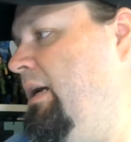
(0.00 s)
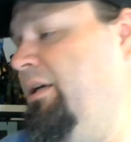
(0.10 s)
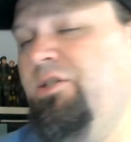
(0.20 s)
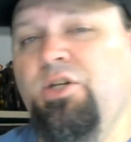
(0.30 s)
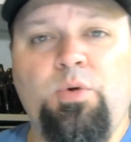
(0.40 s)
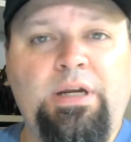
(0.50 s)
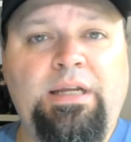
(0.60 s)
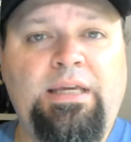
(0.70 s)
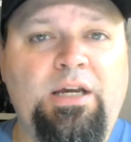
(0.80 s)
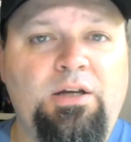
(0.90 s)
And so
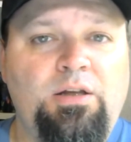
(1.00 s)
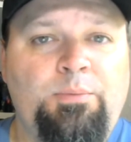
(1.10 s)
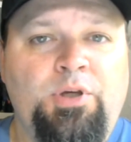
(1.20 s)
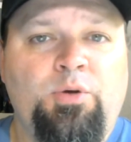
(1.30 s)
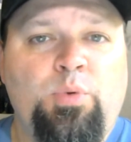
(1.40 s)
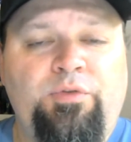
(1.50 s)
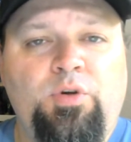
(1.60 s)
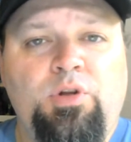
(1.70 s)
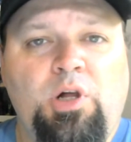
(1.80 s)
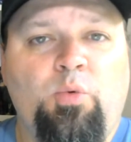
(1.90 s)
I'm going to
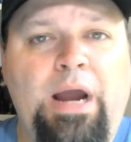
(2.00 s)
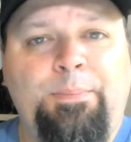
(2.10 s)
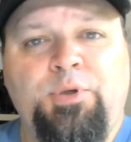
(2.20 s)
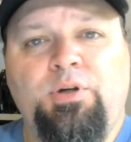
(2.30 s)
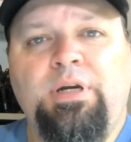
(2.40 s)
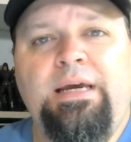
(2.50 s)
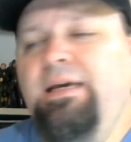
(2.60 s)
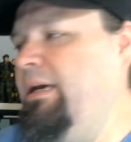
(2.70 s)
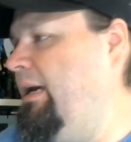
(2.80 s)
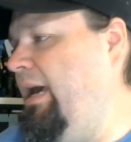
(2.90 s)
review Glow Raptor,
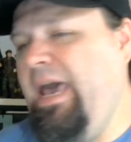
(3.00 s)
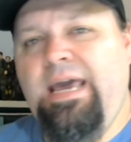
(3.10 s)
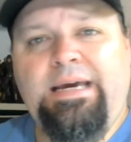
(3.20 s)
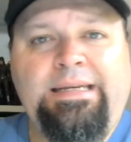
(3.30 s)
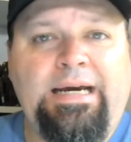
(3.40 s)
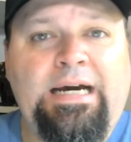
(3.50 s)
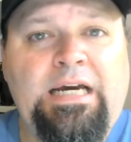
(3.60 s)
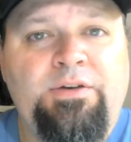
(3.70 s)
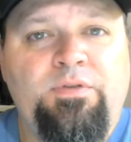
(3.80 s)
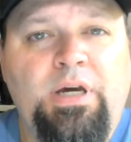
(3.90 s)
and
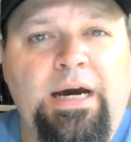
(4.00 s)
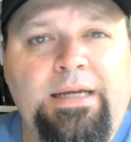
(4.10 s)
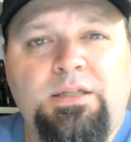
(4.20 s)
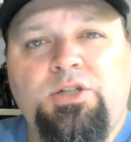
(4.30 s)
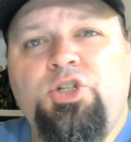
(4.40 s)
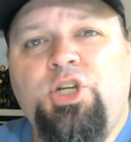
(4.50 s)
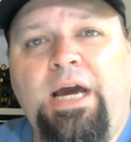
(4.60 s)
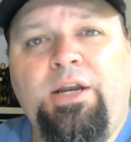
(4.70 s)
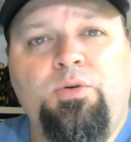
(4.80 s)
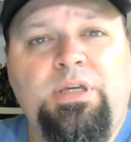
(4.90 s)
I've got
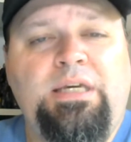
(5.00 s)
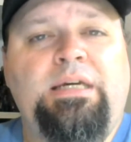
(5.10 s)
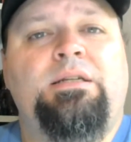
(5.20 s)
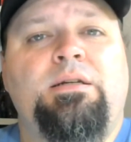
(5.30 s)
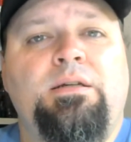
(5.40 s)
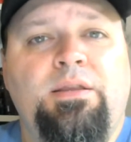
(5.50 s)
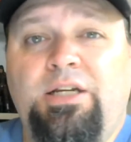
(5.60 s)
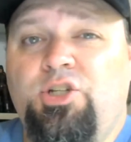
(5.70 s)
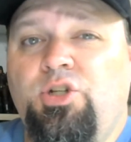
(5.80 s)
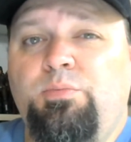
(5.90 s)
Shadow Kit
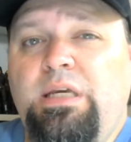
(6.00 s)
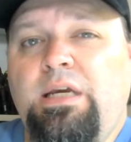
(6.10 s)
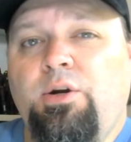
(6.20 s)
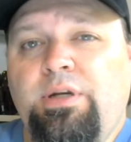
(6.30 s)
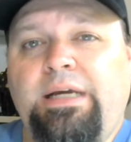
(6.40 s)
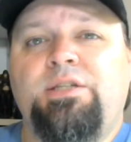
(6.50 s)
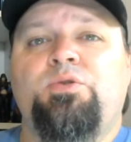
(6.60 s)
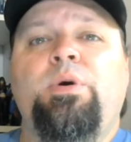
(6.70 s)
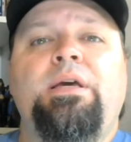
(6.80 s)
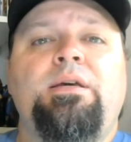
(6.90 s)
that should be here
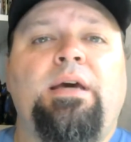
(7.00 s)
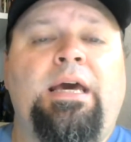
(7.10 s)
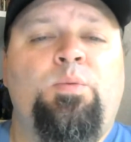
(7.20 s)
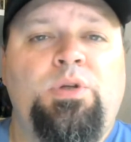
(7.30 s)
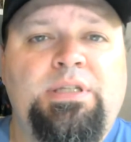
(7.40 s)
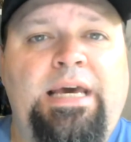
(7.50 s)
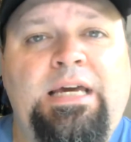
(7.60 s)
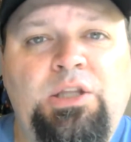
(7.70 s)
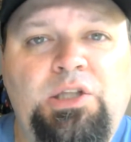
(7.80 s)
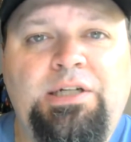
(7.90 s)
next week, and we'll
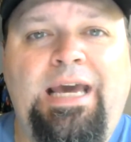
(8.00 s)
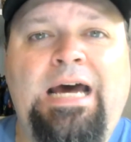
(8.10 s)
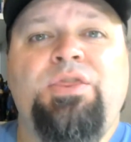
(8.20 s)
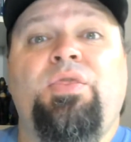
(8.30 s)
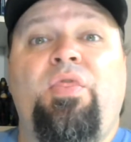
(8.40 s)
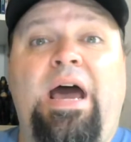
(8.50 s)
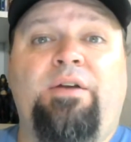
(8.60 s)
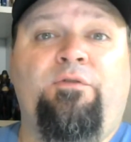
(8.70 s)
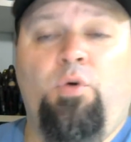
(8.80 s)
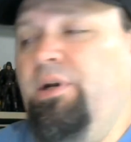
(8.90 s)
take a look at
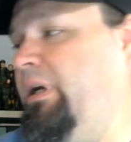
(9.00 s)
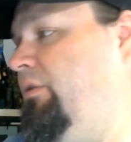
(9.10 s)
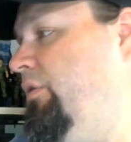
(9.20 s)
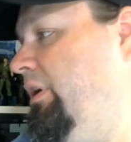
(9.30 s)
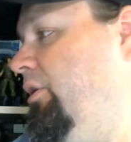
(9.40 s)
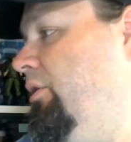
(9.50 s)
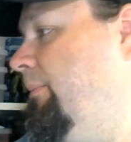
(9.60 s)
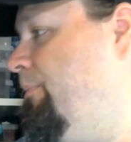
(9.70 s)
that Fortnite figure.